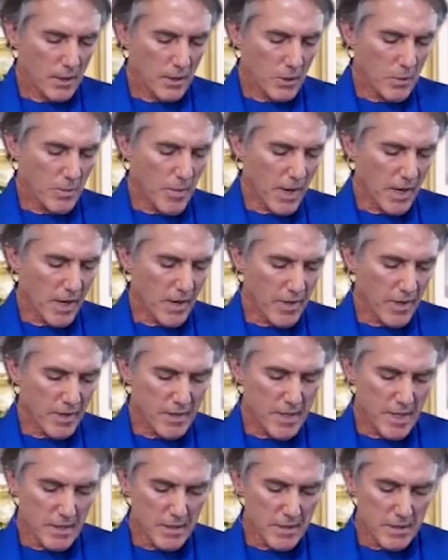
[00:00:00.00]
The
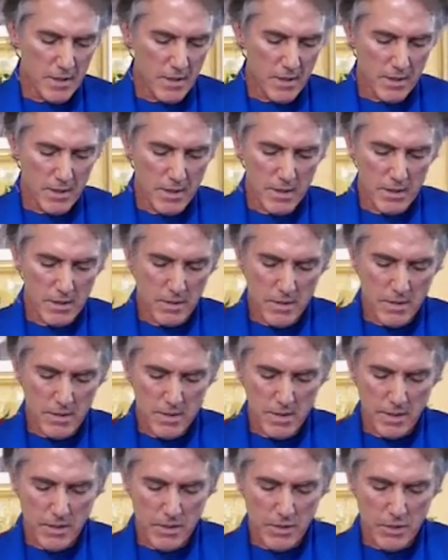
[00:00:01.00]
Bhagavad Gita in the
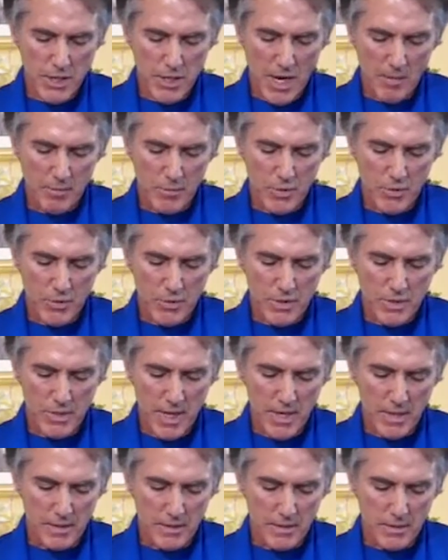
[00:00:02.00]
6th chapter
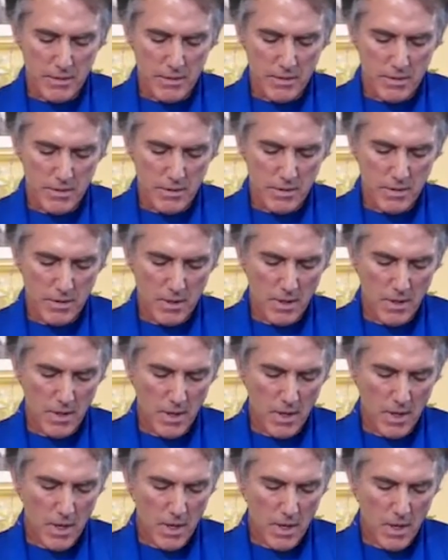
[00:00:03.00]
states,
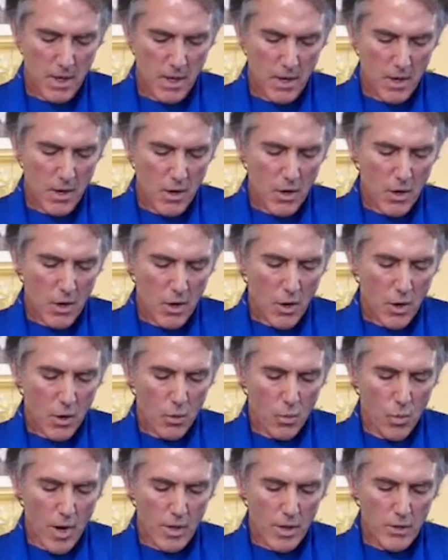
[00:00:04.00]

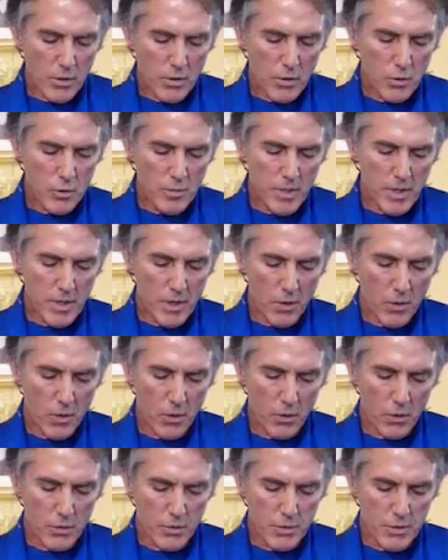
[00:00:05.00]
one who
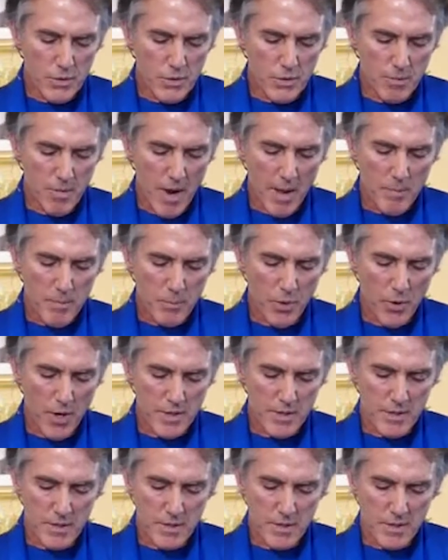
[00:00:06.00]
beholds my
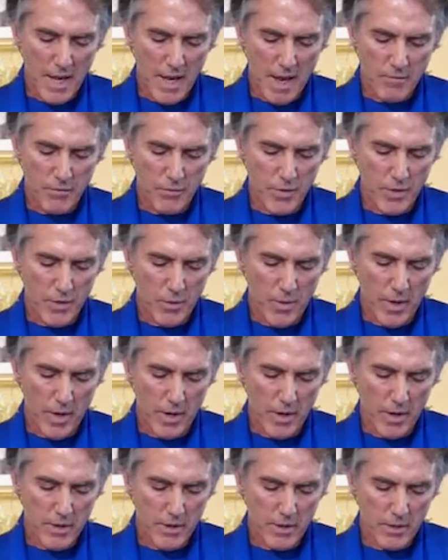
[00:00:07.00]
presence
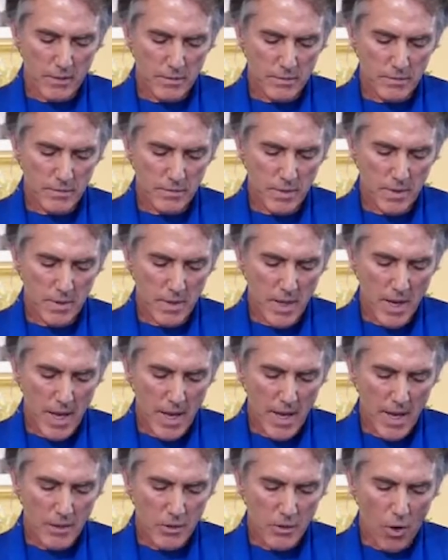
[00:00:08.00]
everywhere
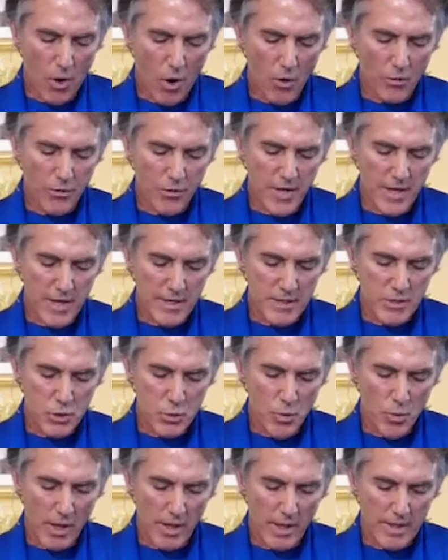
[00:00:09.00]
and all things
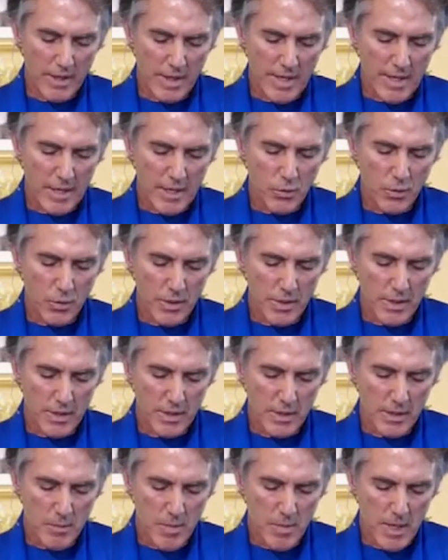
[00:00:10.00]
dwelling equally
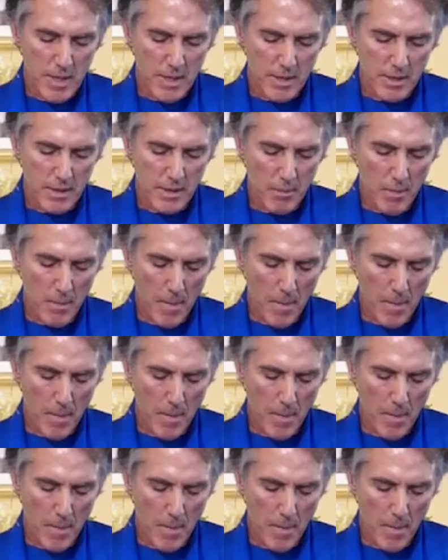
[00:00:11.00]
in me,